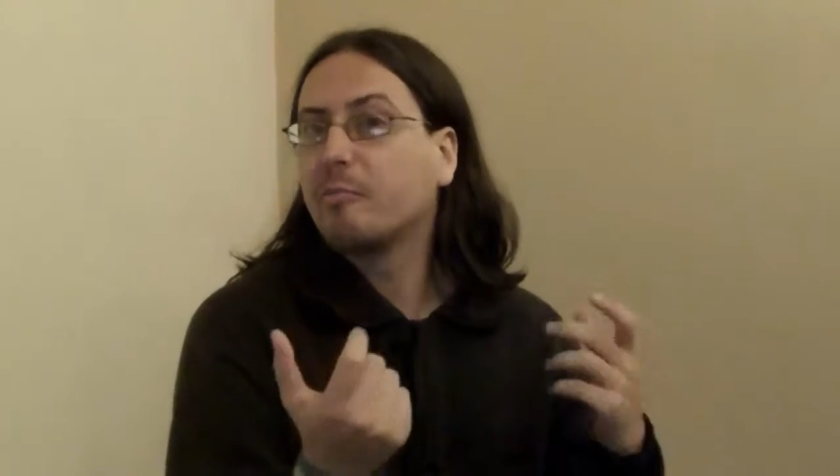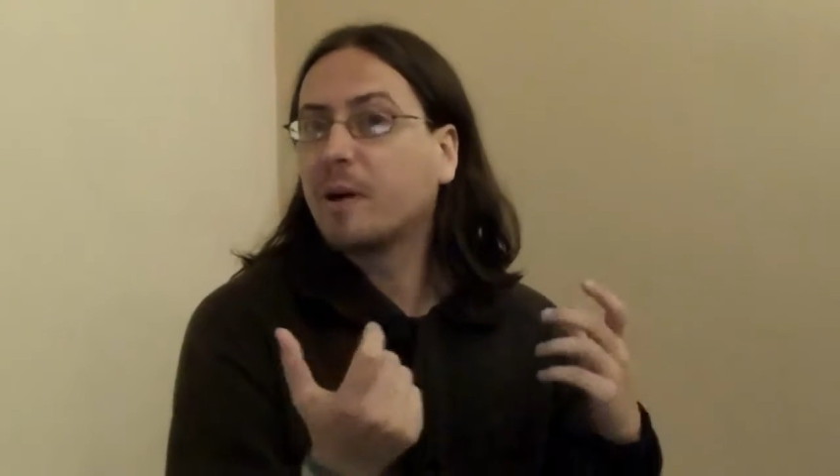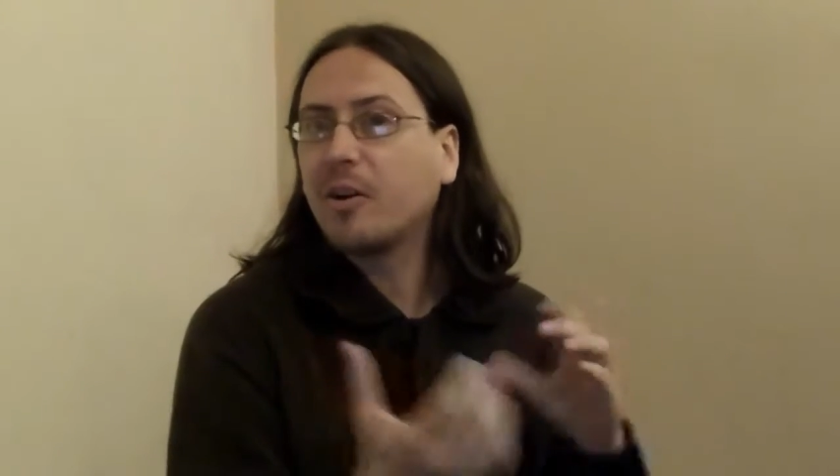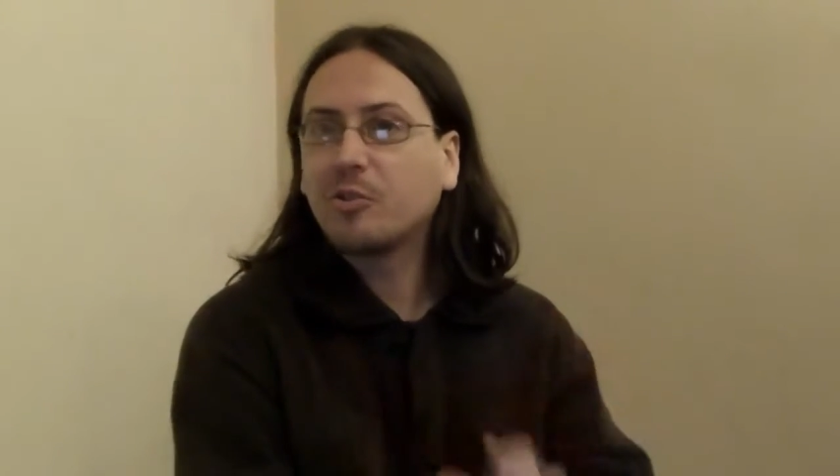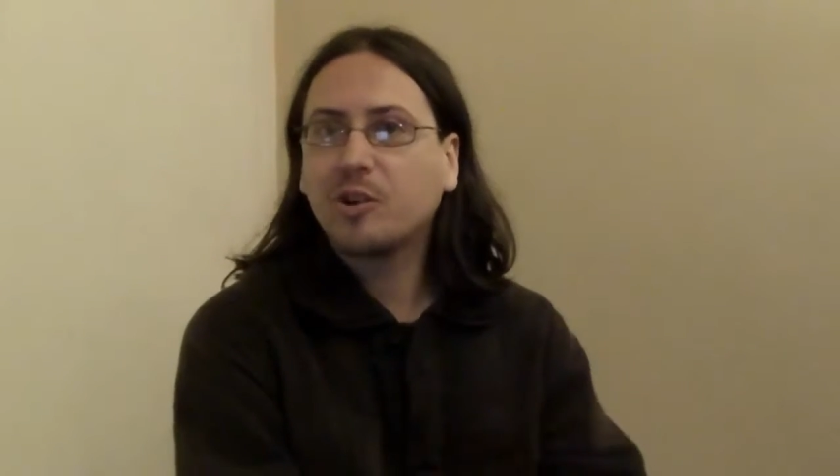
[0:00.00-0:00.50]

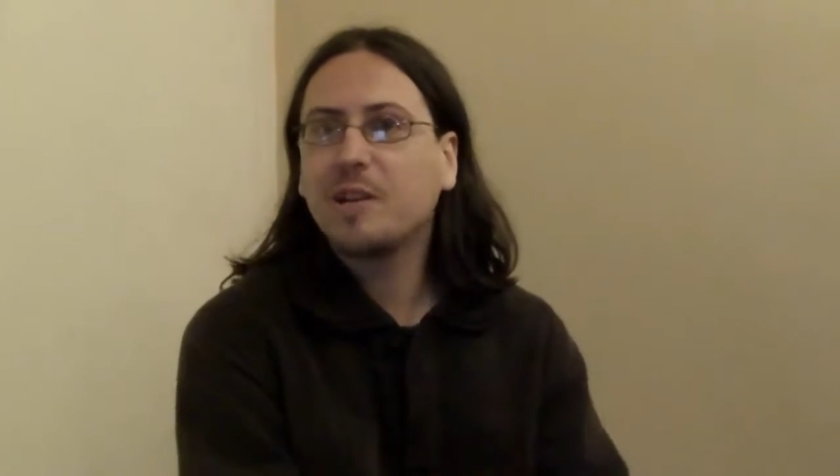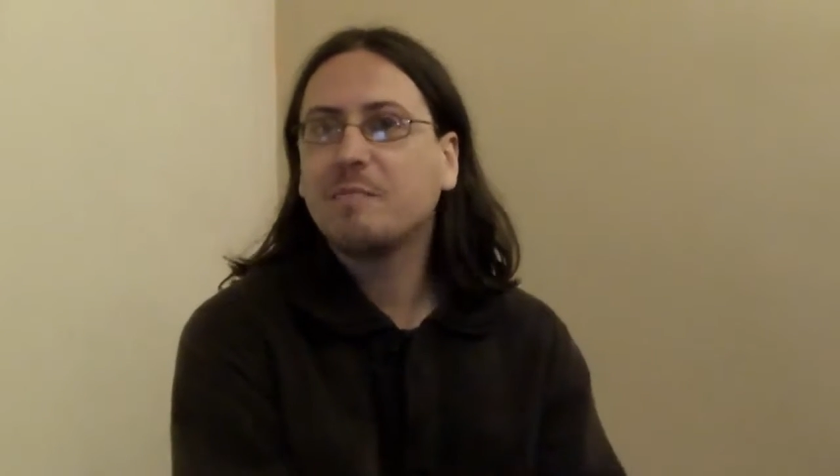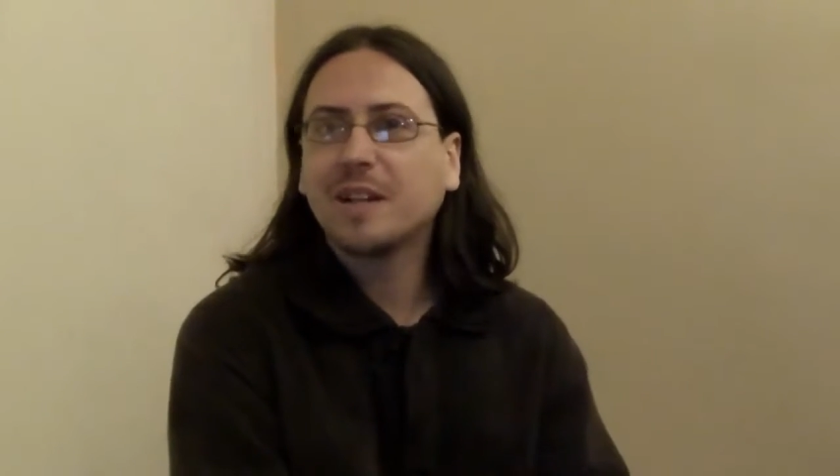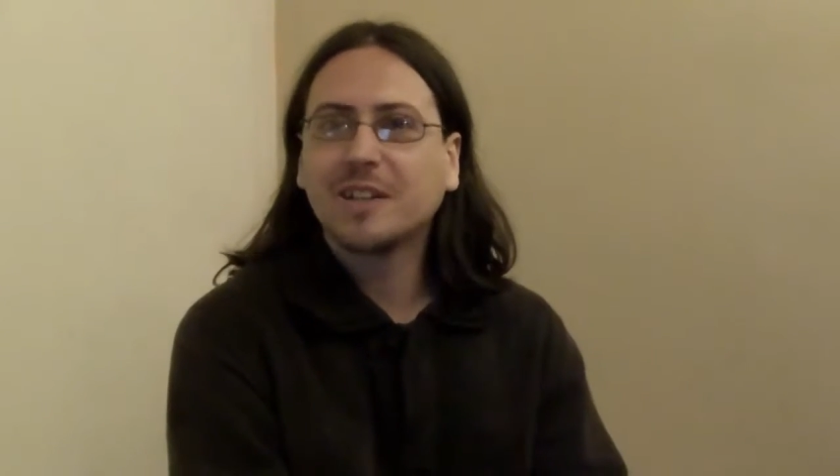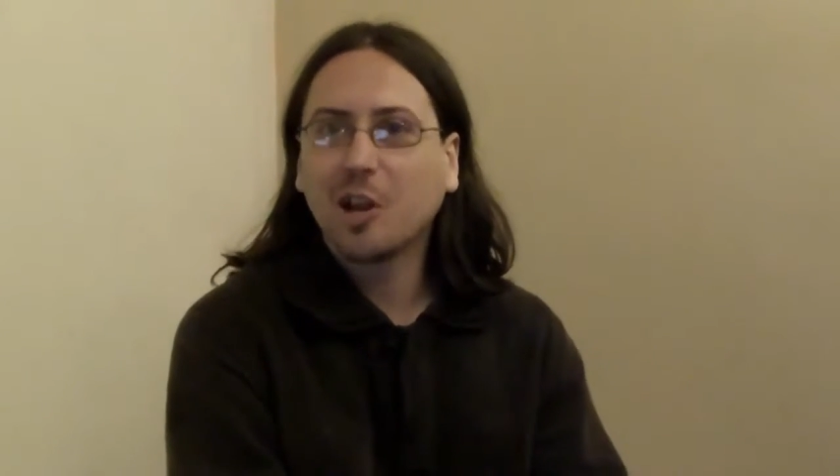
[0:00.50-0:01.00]
about Green
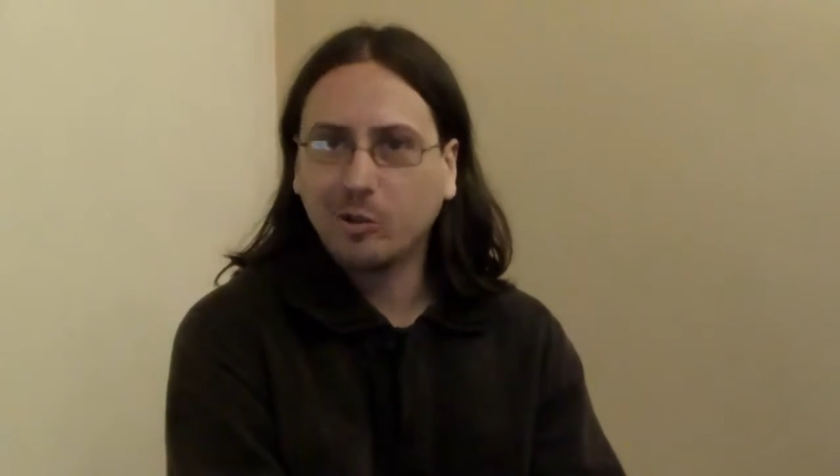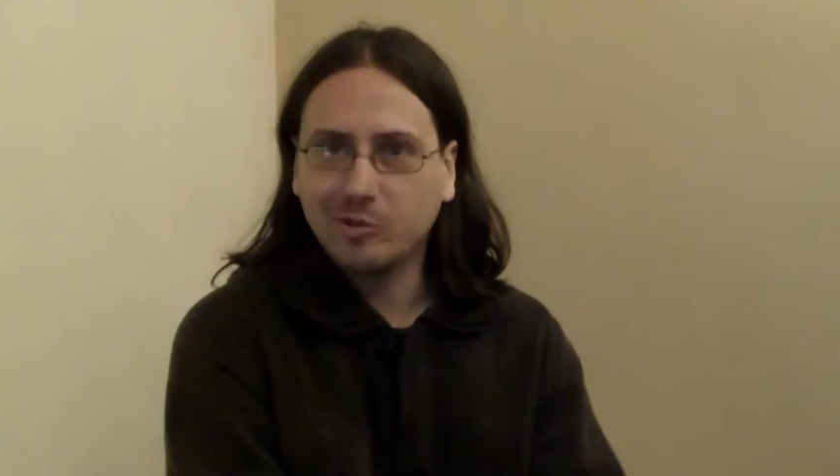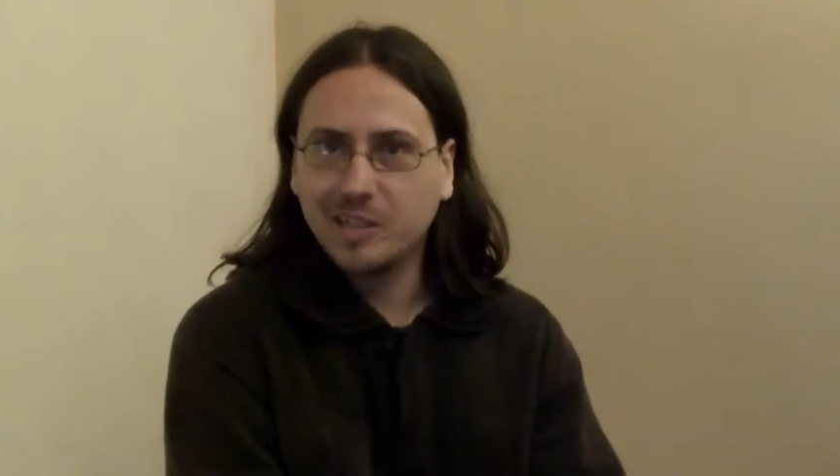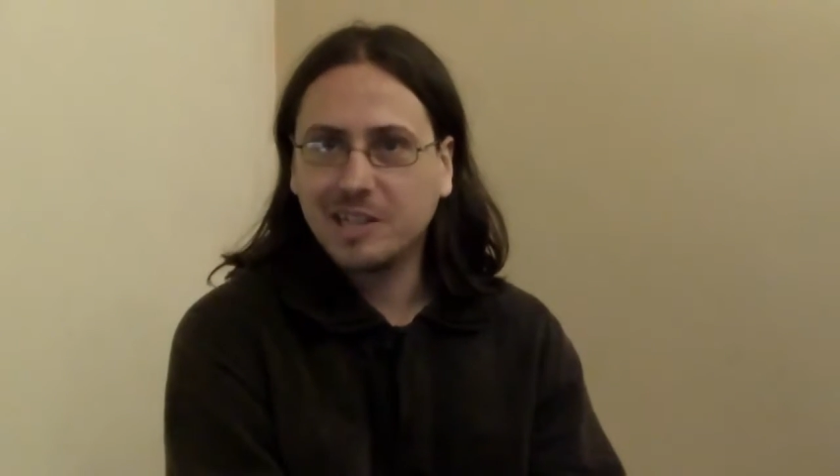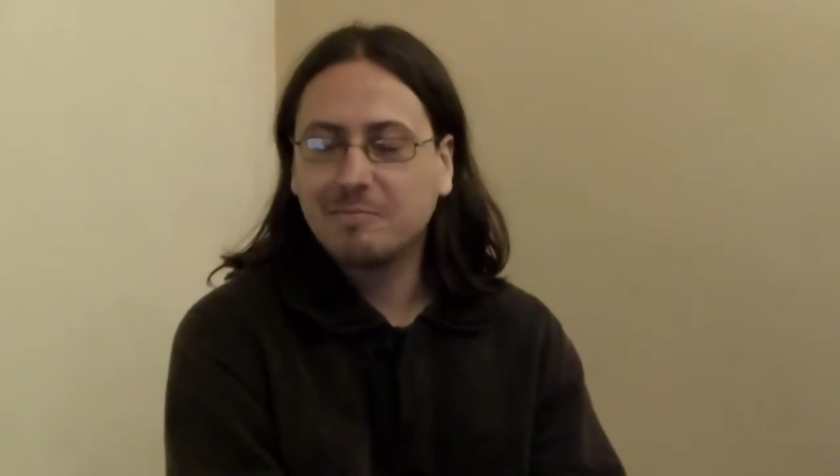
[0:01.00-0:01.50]
Man
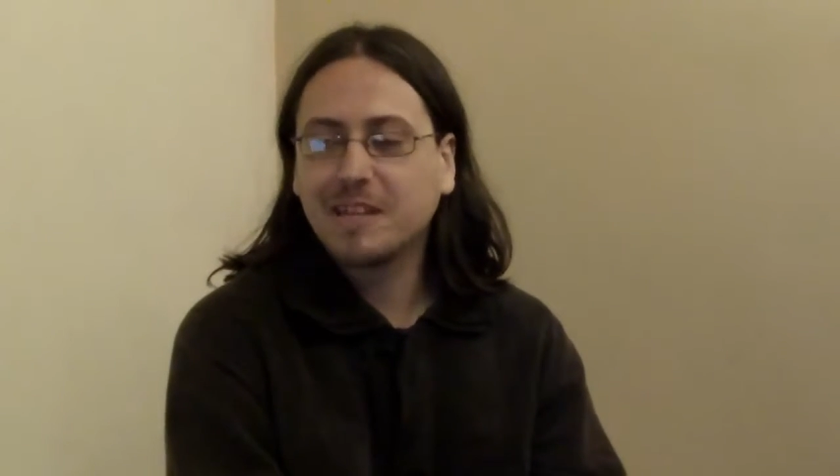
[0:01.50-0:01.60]
Loaded